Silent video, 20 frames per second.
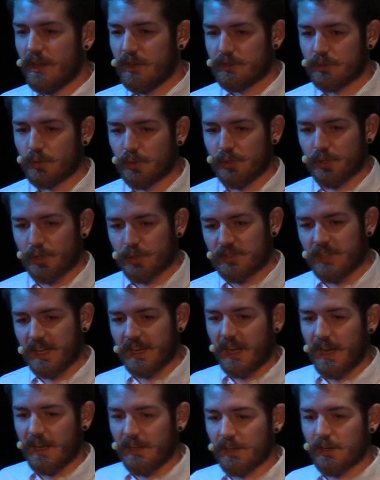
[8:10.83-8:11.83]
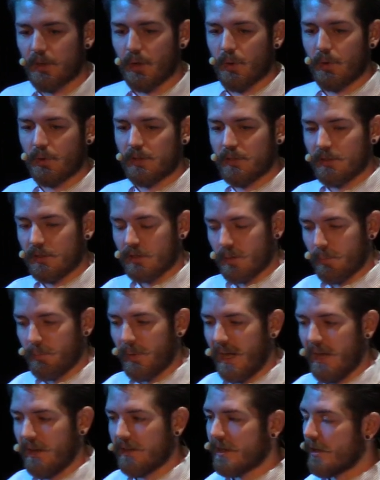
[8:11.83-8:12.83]
So you could take any code,
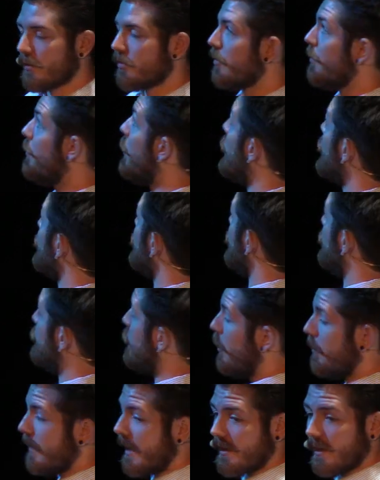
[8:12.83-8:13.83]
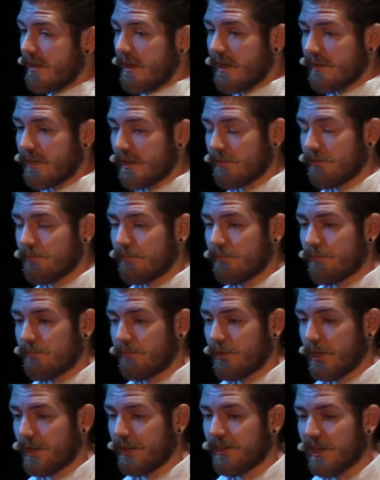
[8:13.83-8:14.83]
compile it down to a portable format, and then
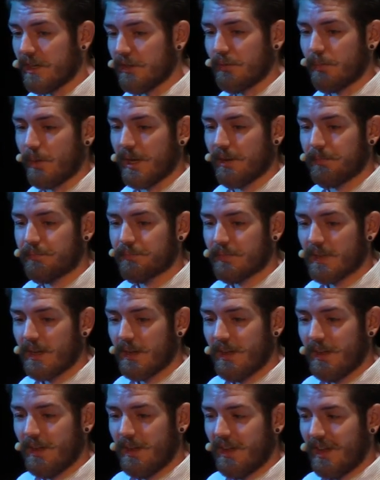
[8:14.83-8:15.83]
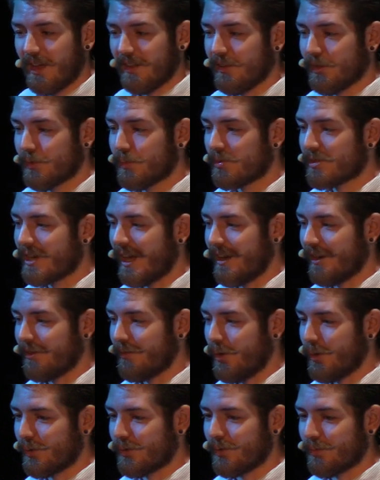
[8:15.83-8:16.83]
run it anywhere. And this was kind
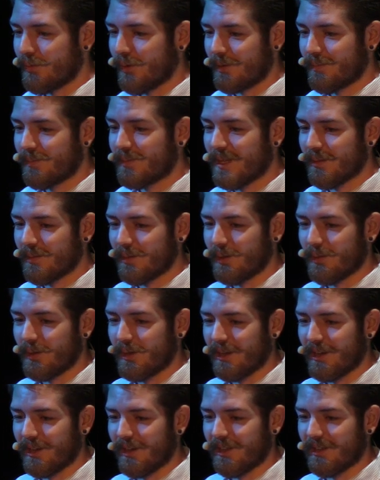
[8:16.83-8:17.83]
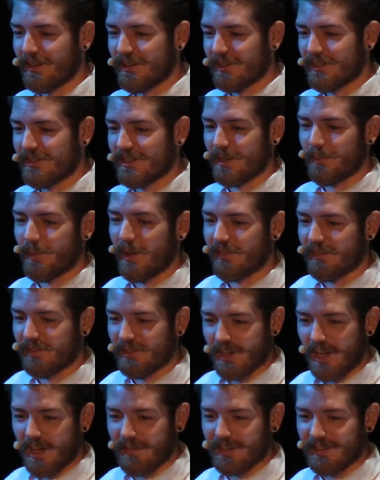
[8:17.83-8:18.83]
of also what people uh, said
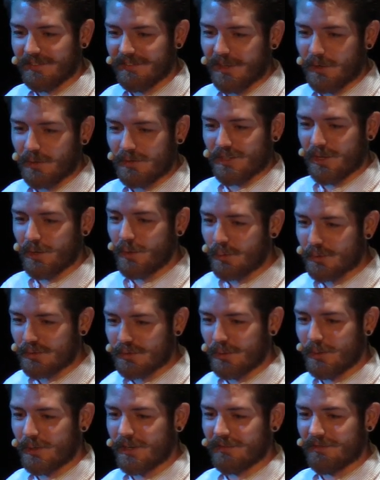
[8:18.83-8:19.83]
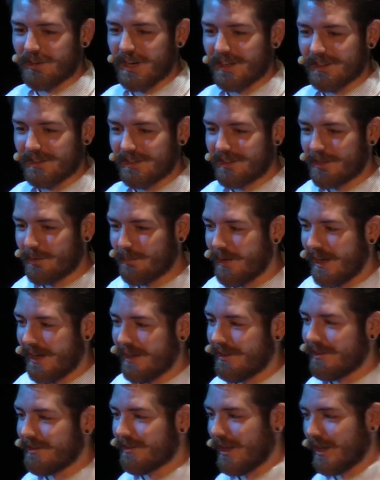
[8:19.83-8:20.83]
about Java. That was their whole slogan, right?
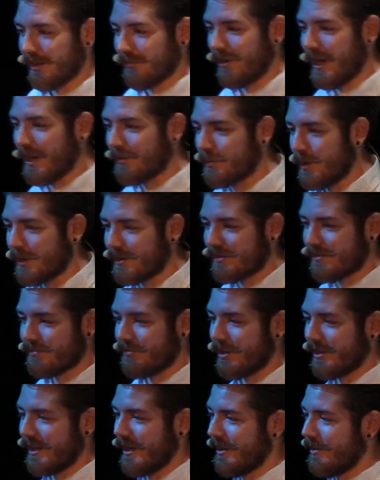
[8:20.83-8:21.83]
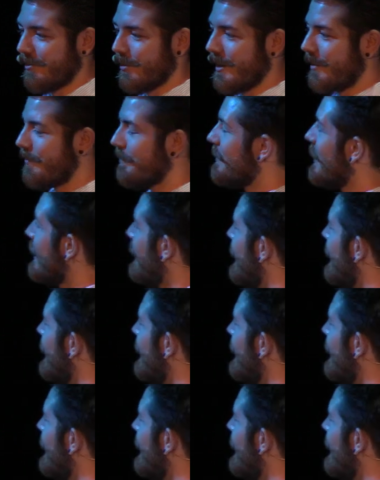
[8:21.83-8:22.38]
Compile, like write once, run anywhere.